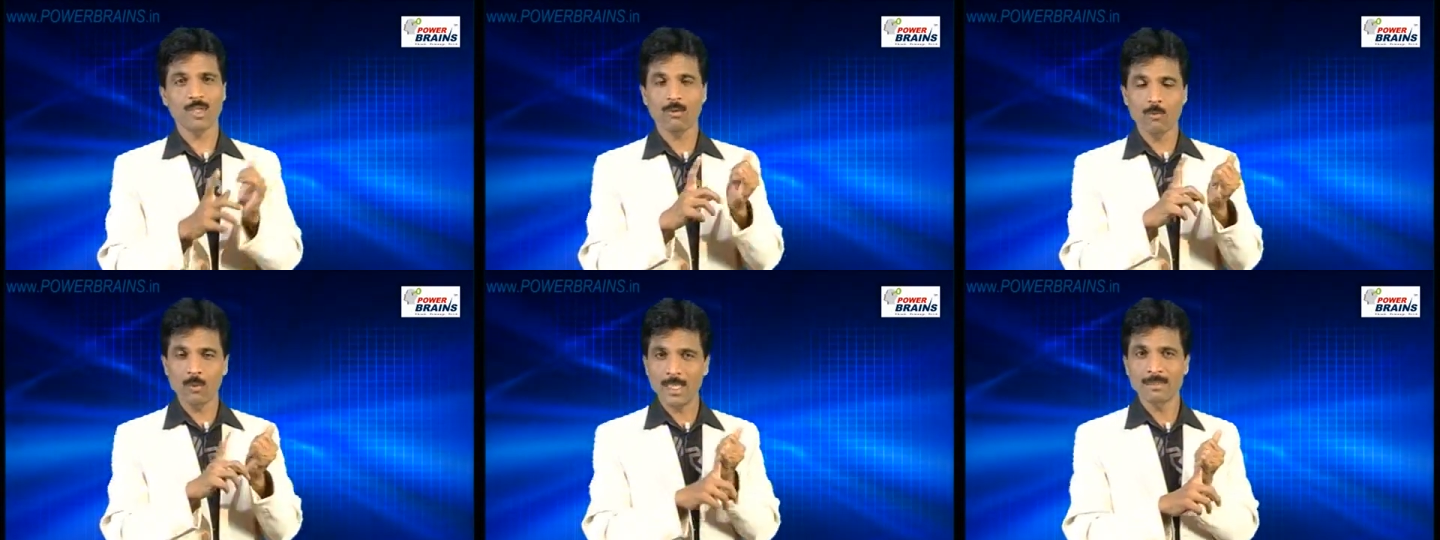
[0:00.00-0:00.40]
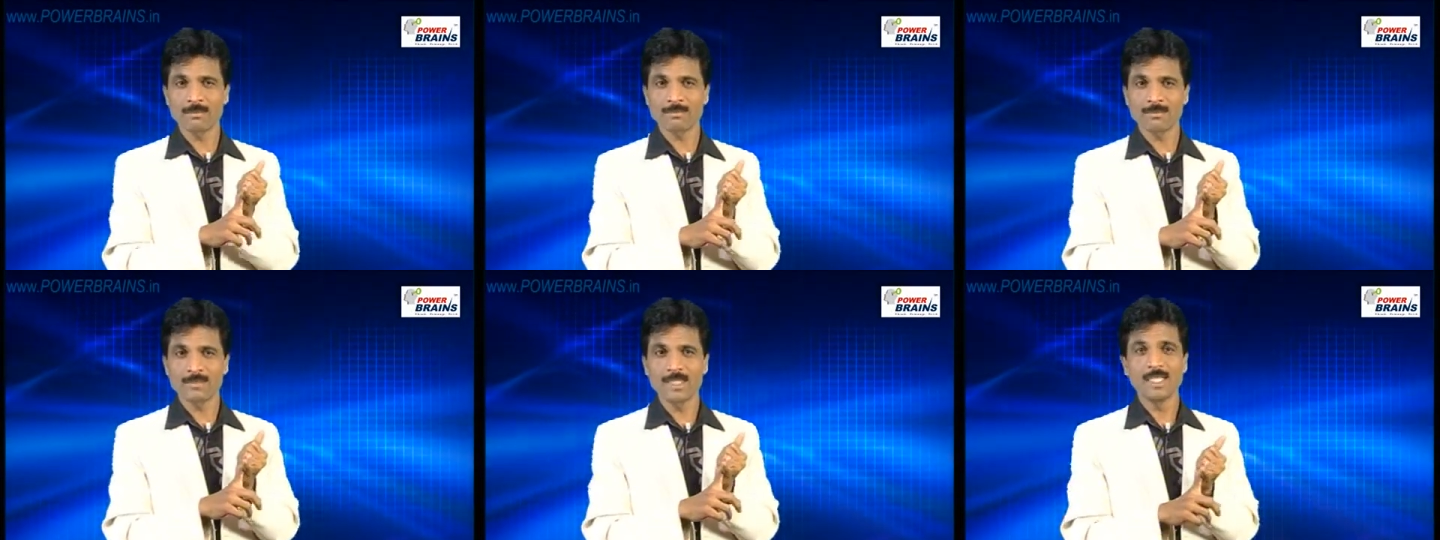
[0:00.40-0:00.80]
One.
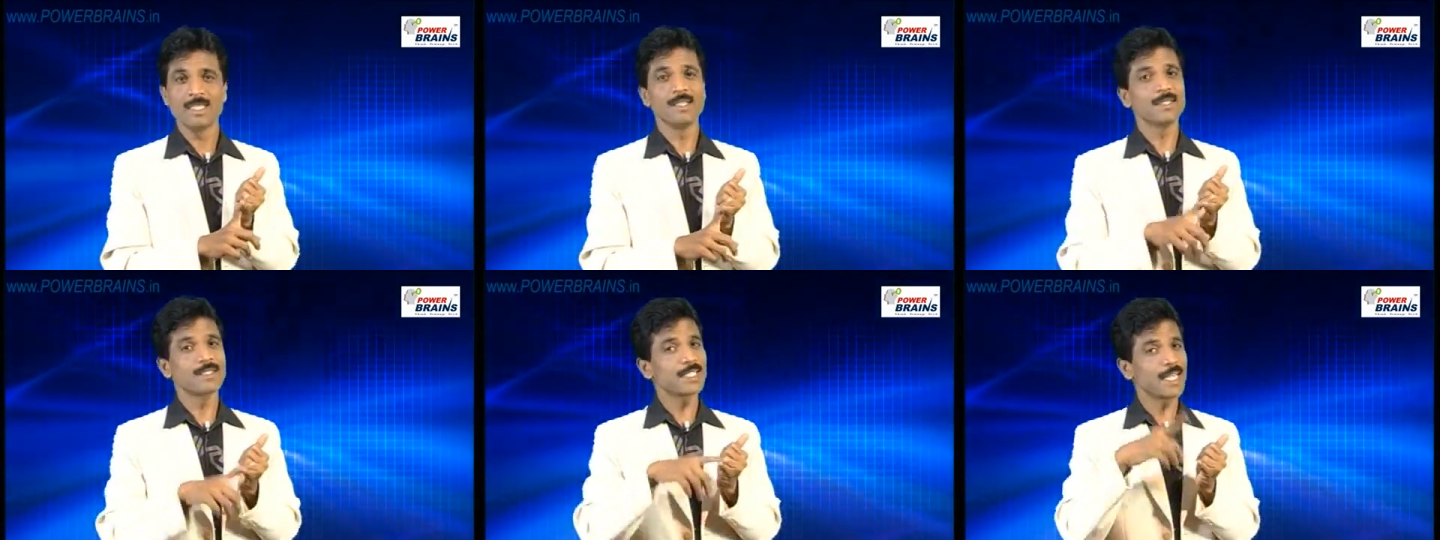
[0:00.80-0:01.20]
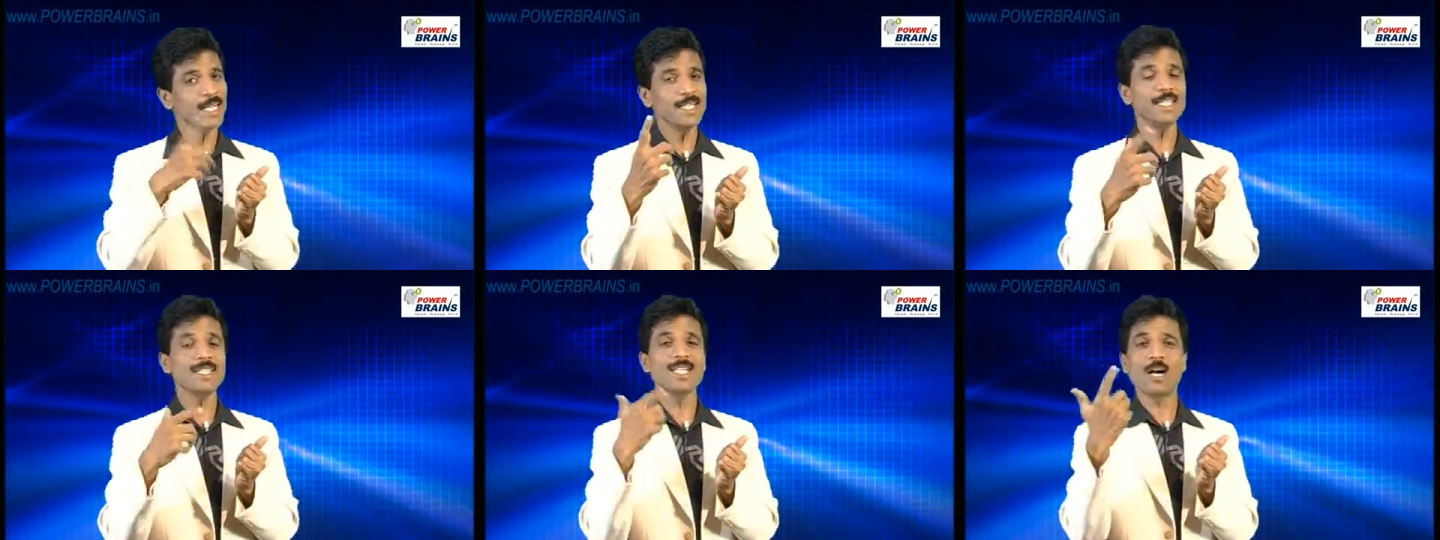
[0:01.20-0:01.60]

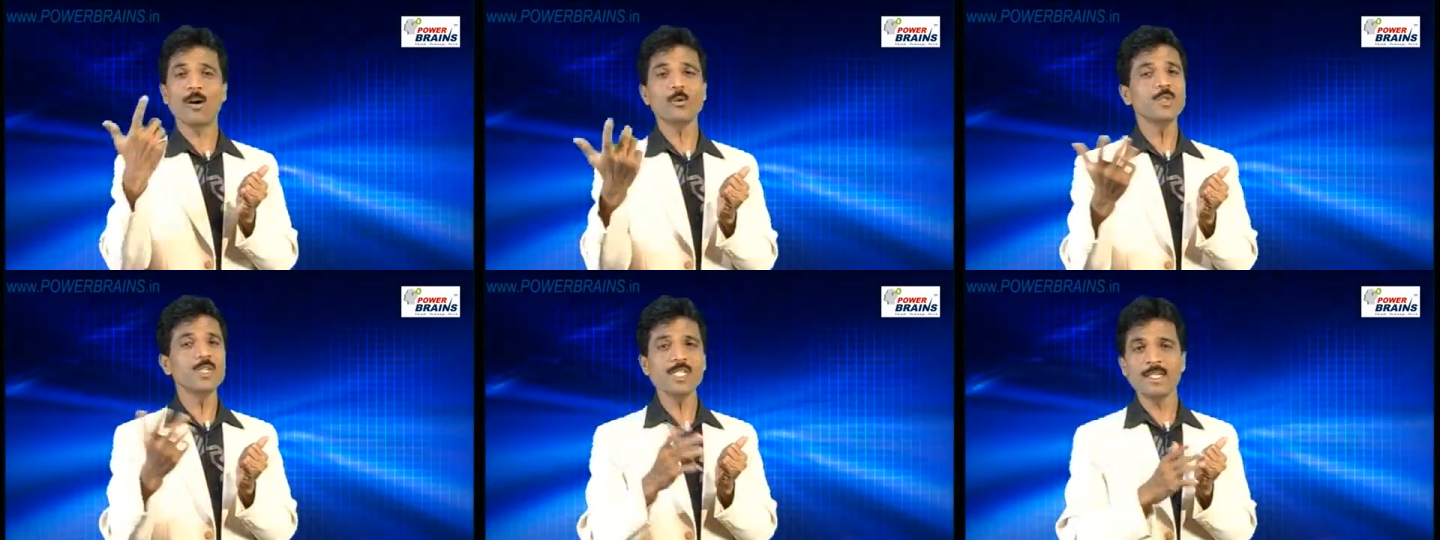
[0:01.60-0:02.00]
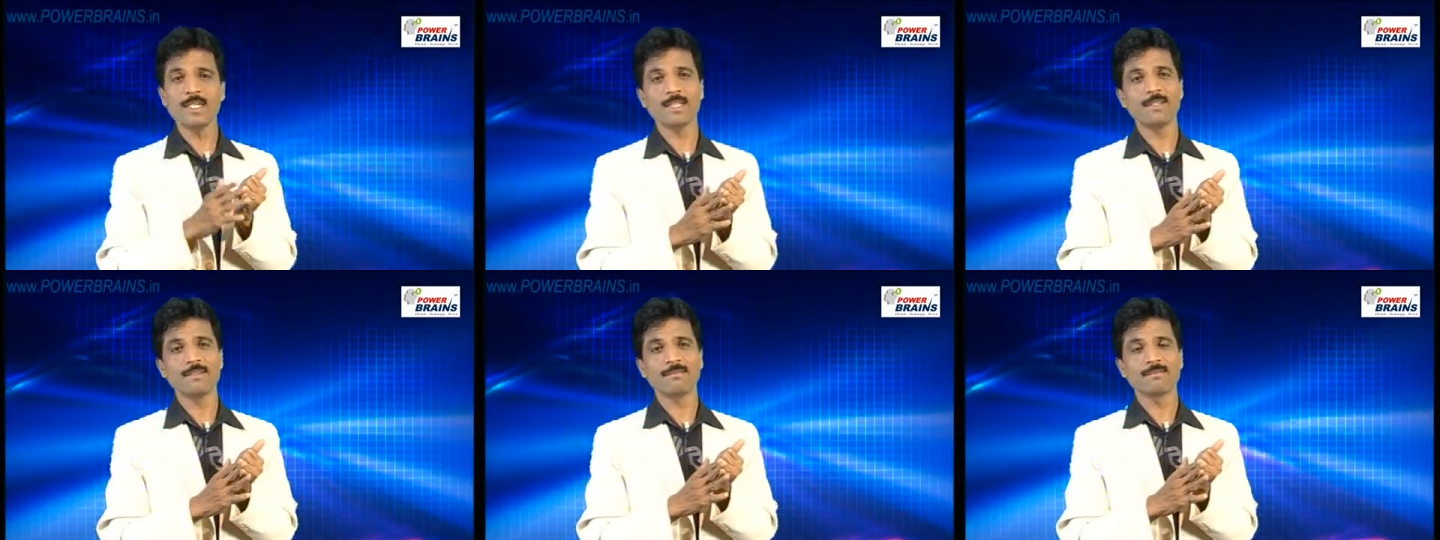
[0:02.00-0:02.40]
Second is,
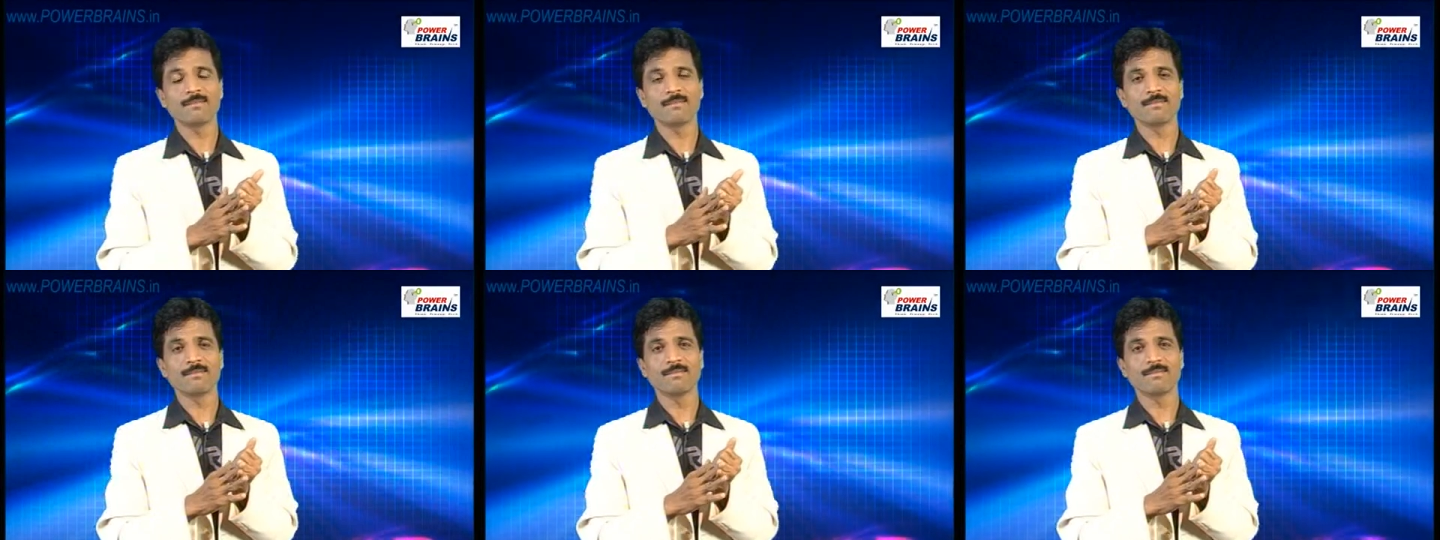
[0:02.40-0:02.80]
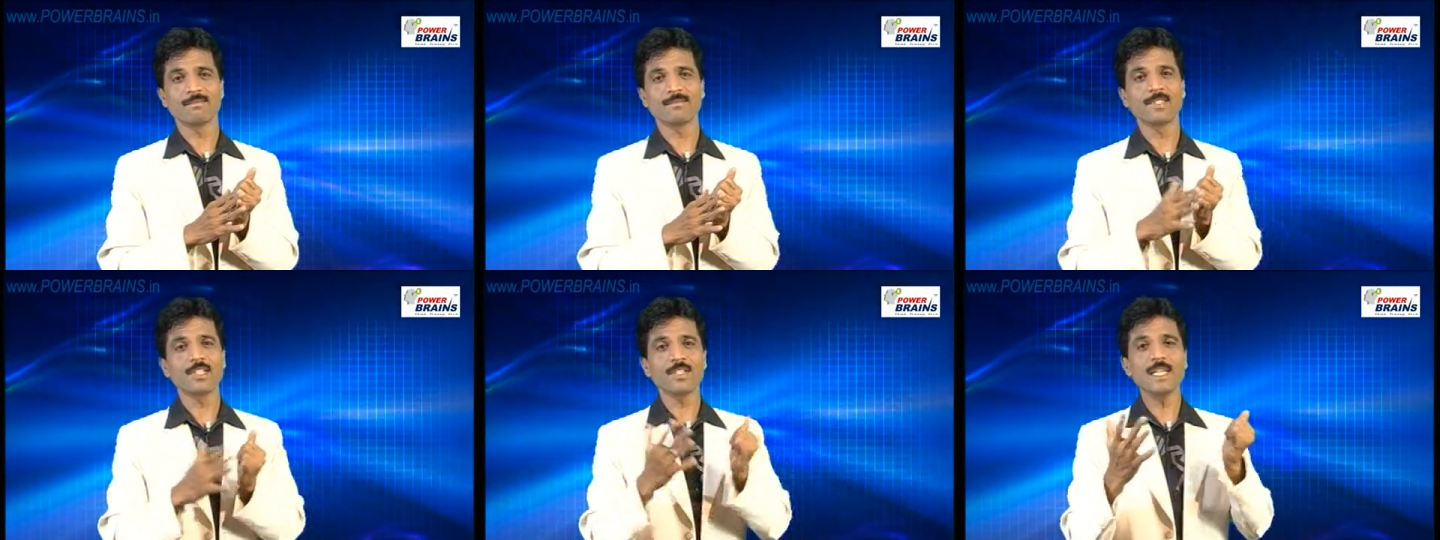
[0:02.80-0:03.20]
outside
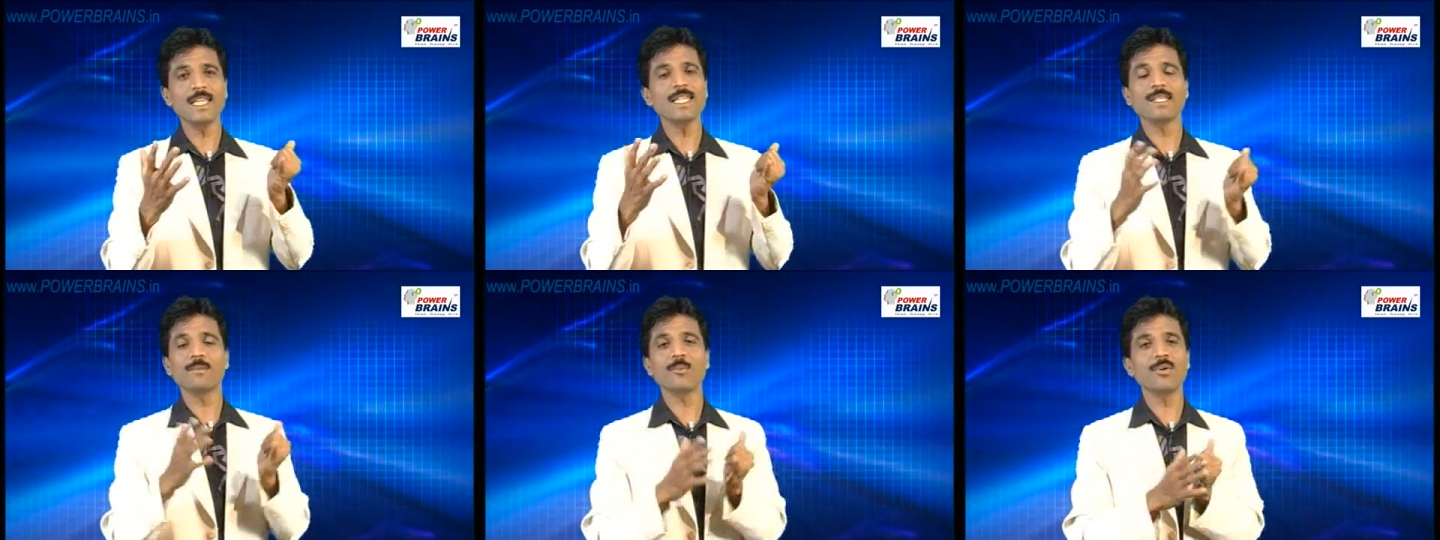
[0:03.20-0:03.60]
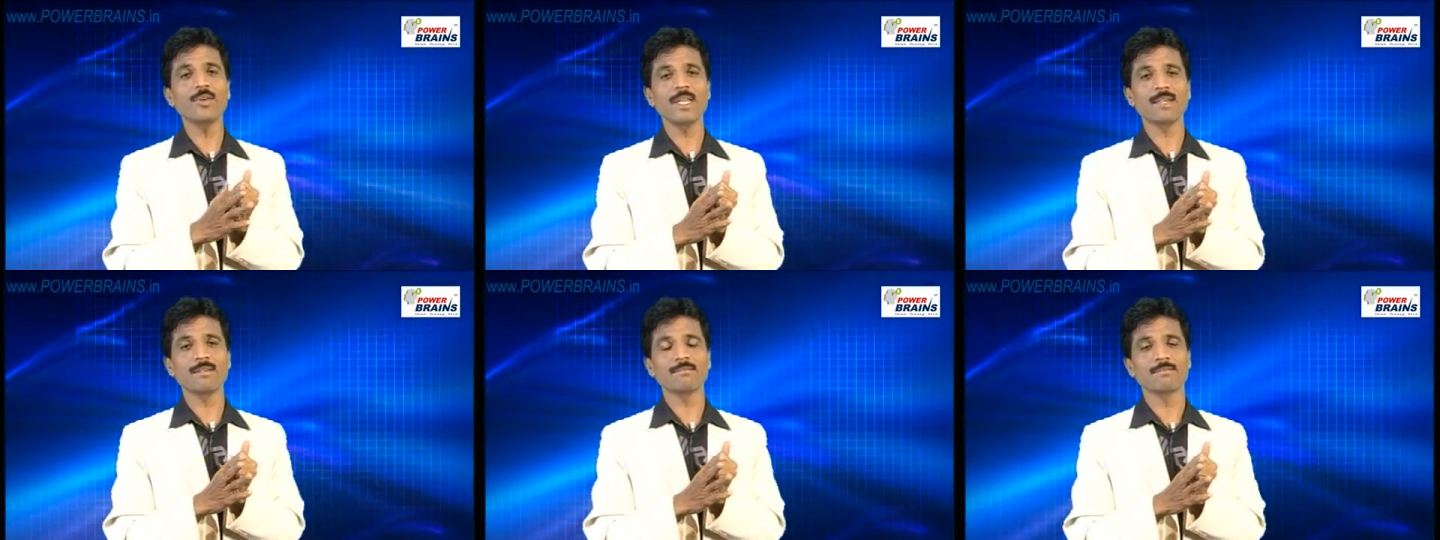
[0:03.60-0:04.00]
generally in the
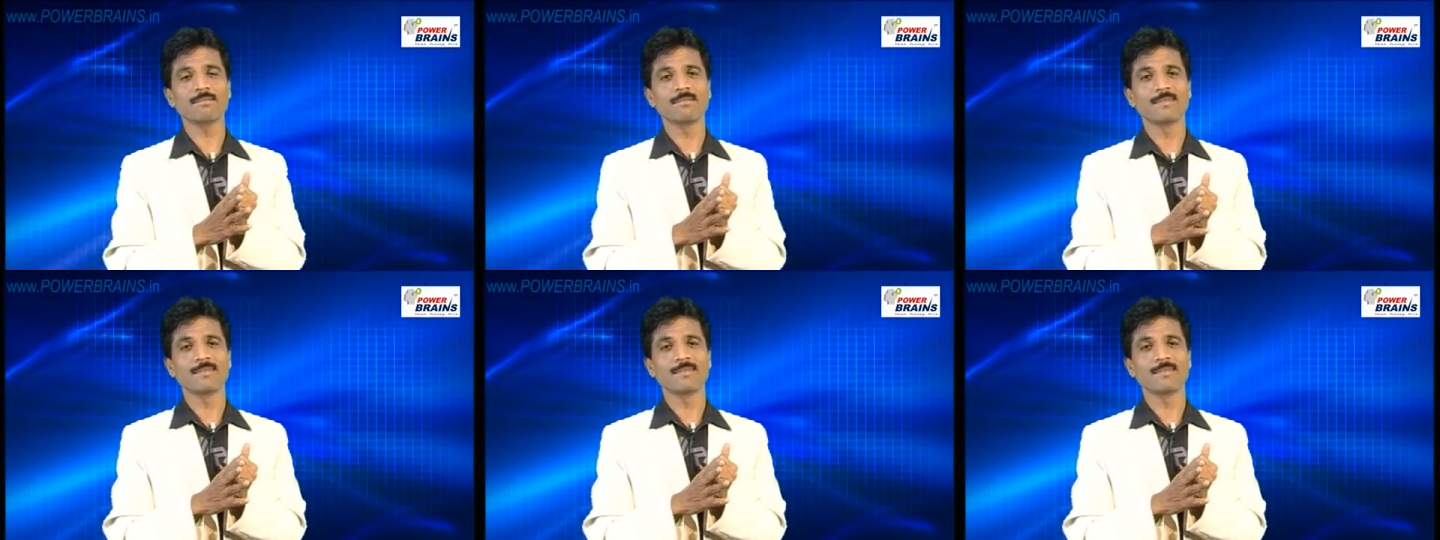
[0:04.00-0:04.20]
morning